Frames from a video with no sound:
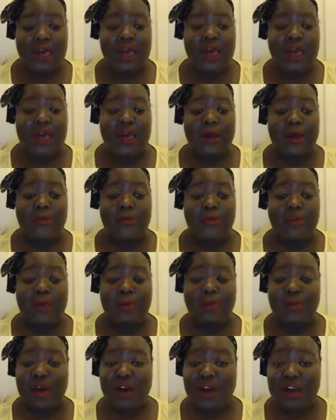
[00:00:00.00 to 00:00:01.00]

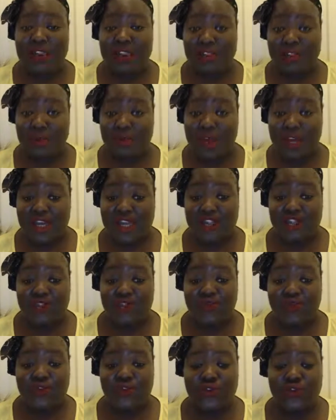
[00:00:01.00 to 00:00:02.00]
Mastermind
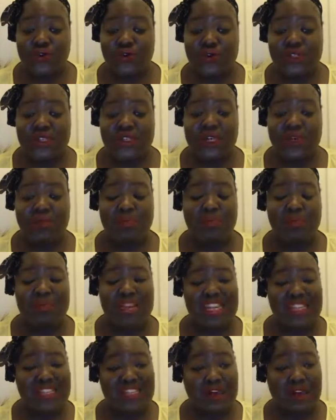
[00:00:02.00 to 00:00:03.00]
groups,
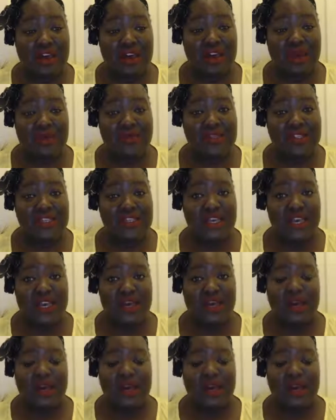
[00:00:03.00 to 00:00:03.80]
meetups,